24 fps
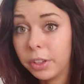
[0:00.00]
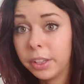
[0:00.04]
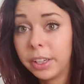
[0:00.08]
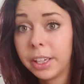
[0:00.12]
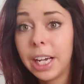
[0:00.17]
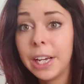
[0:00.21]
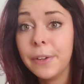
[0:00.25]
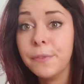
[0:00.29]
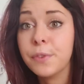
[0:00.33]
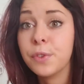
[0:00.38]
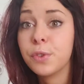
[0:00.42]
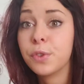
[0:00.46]
And
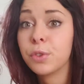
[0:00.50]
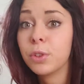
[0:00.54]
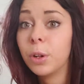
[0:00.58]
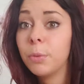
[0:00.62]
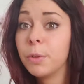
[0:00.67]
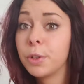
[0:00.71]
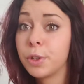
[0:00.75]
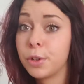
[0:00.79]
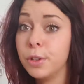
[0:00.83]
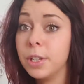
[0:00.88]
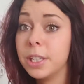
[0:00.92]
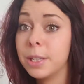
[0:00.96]
I have so
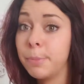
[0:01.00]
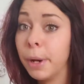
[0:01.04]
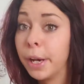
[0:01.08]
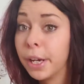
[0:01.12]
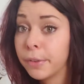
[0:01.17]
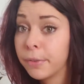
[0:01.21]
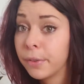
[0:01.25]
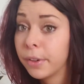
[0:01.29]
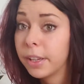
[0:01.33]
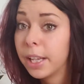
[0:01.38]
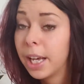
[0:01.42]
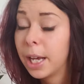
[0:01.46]
much respect
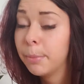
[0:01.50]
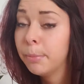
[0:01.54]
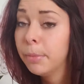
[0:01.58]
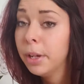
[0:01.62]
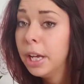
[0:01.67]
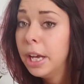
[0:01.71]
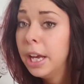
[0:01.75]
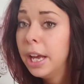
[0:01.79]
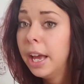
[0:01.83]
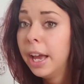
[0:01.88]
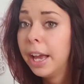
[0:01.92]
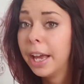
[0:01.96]
for them
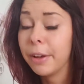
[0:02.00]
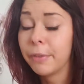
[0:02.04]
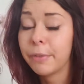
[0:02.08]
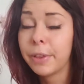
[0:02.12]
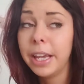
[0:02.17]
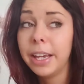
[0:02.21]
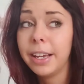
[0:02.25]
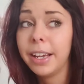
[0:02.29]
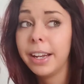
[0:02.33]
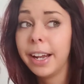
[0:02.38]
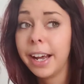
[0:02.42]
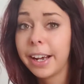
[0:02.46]
if they
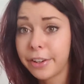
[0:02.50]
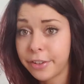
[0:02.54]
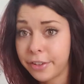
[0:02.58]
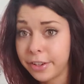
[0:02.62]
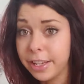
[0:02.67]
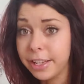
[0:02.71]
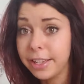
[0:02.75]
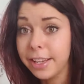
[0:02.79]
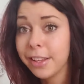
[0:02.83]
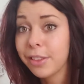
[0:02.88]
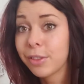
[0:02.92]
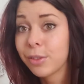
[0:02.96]
can actually
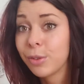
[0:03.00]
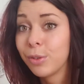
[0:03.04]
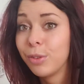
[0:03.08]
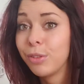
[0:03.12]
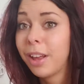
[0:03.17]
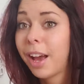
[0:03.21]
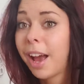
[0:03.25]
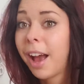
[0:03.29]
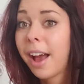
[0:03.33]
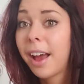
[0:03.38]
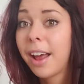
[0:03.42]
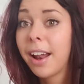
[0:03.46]
get through
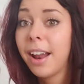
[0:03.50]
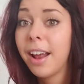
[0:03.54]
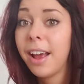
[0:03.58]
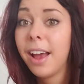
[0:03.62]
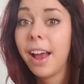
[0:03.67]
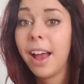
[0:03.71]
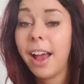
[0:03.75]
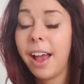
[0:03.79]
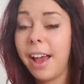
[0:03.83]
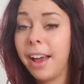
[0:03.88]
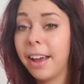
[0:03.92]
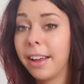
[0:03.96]
that
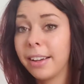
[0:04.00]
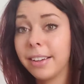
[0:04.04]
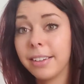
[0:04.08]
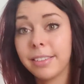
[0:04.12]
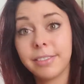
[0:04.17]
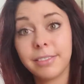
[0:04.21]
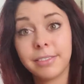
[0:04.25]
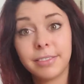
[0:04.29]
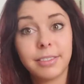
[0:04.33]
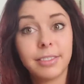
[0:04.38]
and